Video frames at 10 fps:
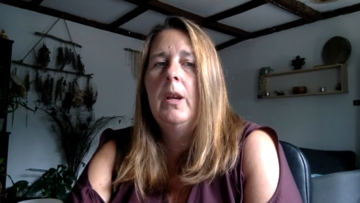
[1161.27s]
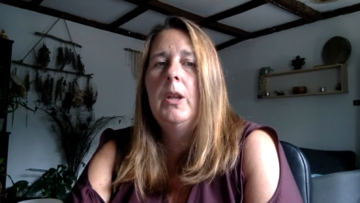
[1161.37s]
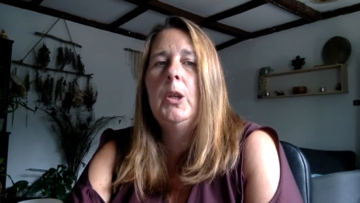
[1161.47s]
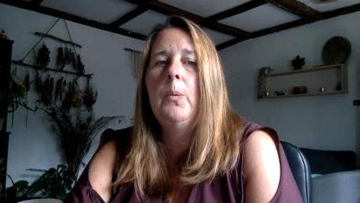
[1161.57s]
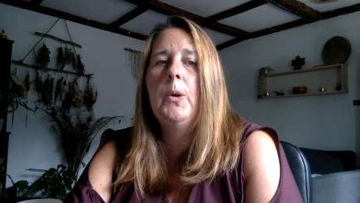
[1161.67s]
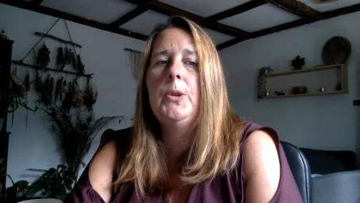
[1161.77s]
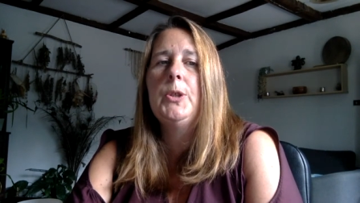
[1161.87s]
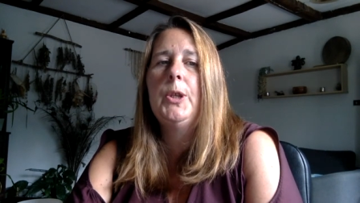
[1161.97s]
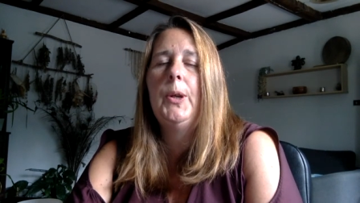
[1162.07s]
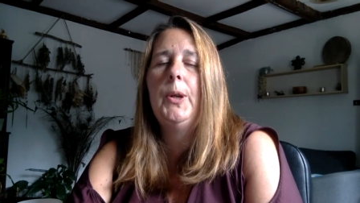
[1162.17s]
You'll want
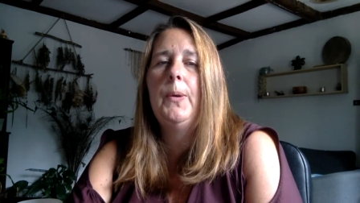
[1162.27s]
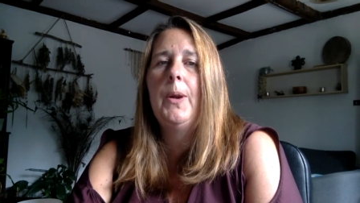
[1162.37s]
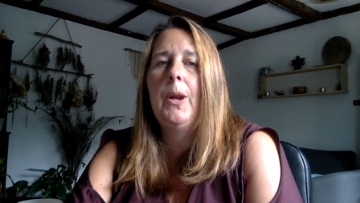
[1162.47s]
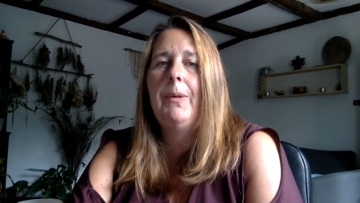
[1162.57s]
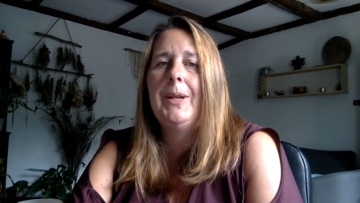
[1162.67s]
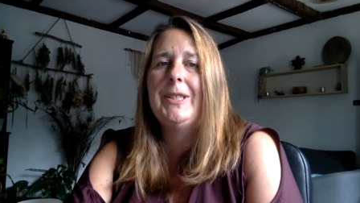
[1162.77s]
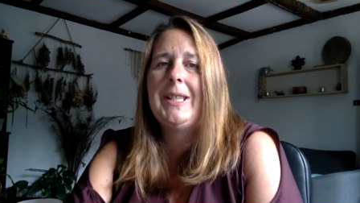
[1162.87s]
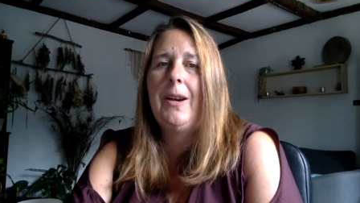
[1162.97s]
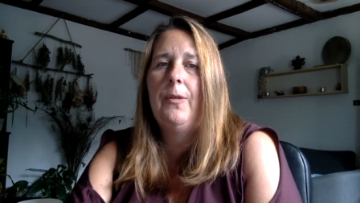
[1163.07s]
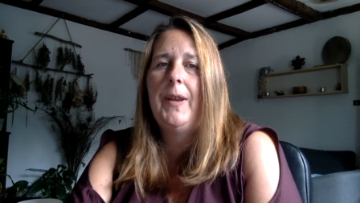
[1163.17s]
to lower
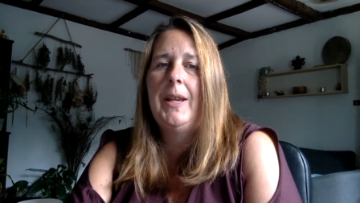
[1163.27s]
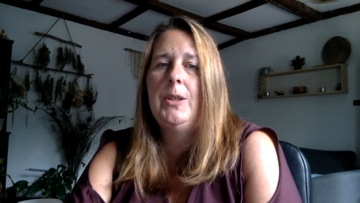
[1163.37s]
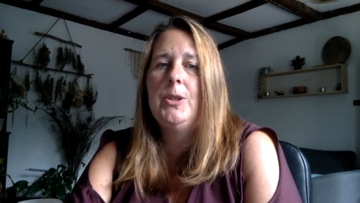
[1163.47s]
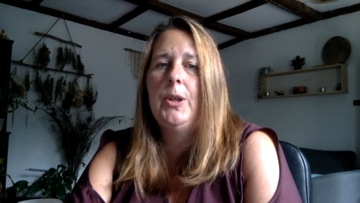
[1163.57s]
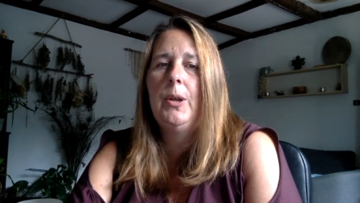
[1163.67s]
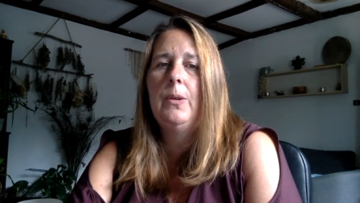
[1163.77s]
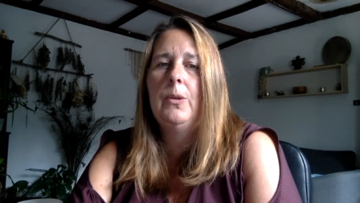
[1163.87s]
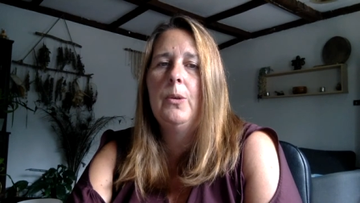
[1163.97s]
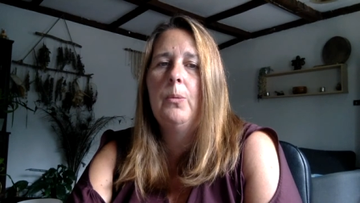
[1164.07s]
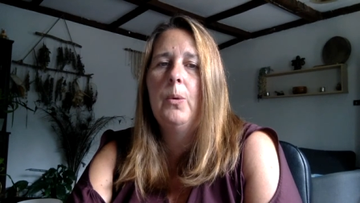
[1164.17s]
yourself into
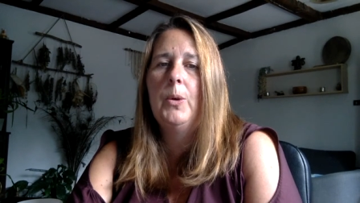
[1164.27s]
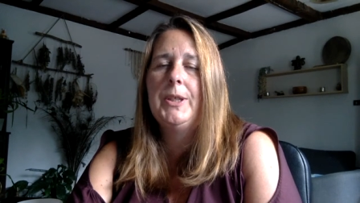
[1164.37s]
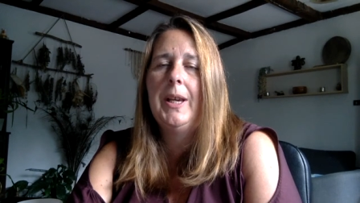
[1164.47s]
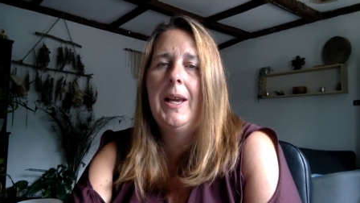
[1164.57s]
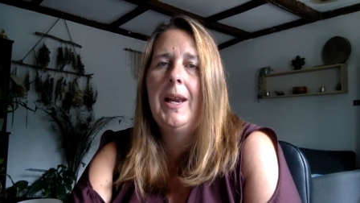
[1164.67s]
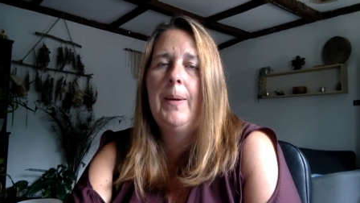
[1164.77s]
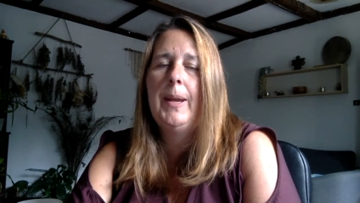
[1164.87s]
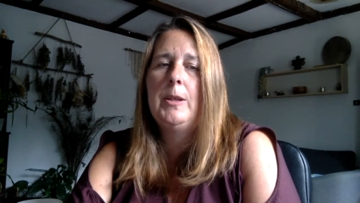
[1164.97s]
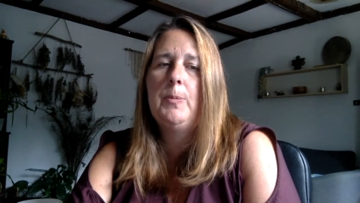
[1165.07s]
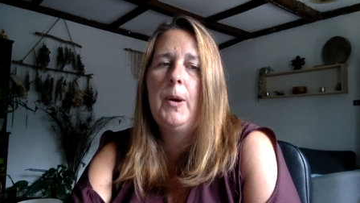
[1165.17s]
the water, allowing
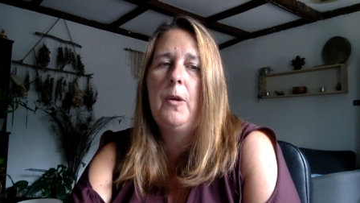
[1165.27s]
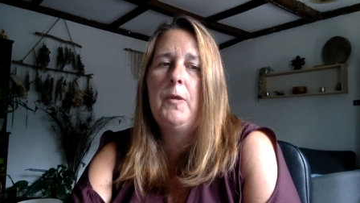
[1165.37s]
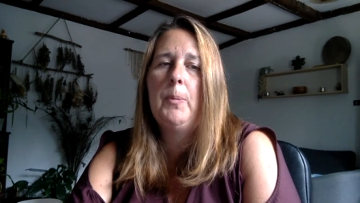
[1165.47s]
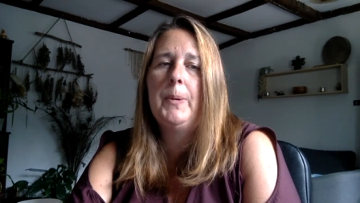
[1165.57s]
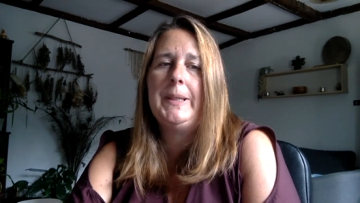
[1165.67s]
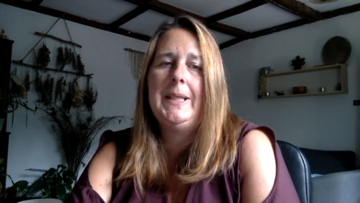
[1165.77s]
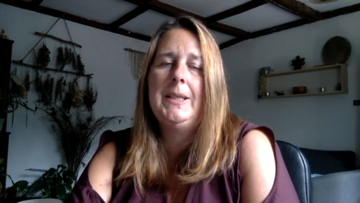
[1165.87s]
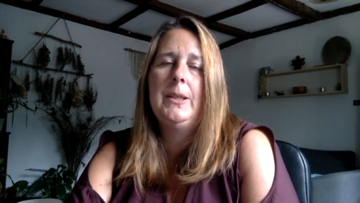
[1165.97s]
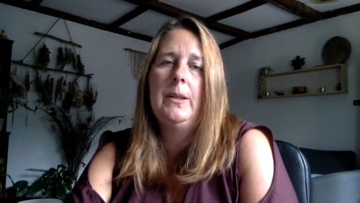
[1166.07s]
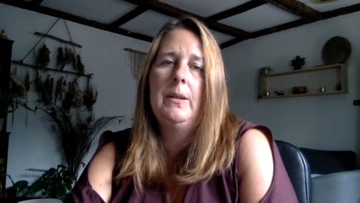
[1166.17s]
each part of your body
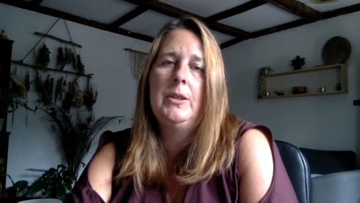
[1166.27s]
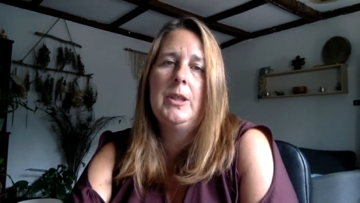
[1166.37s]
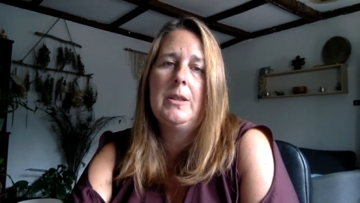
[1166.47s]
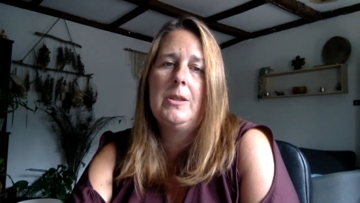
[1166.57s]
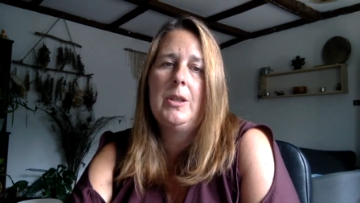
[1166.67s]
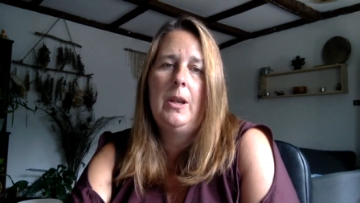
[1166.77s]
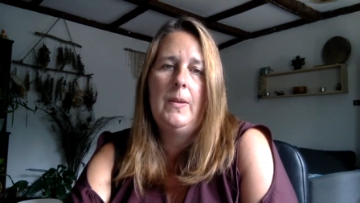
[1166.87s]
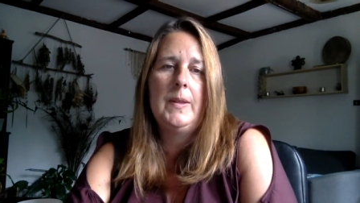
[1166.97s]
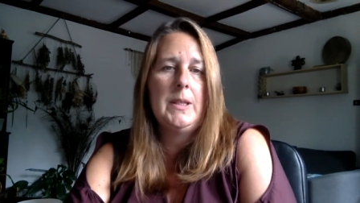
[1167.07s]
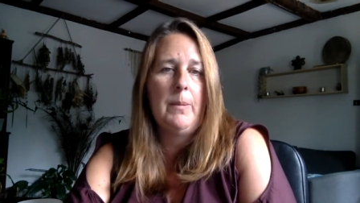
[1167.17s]
to adjust to
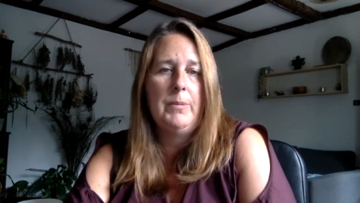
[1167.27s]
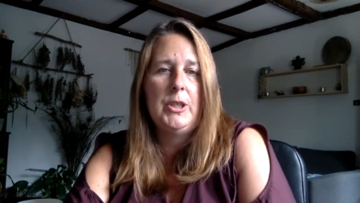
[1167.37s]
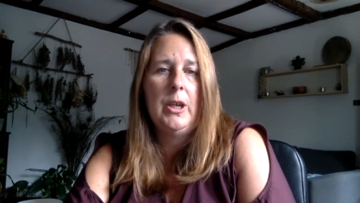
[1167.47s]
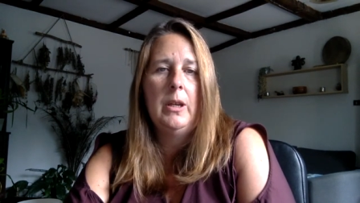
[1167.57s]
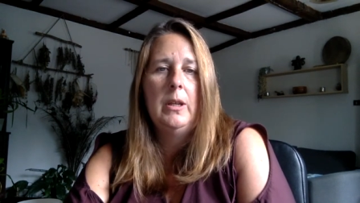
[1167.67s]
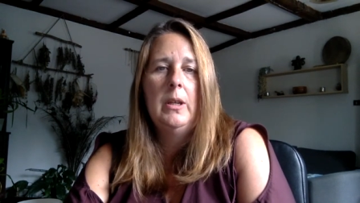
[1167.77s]
the temperature.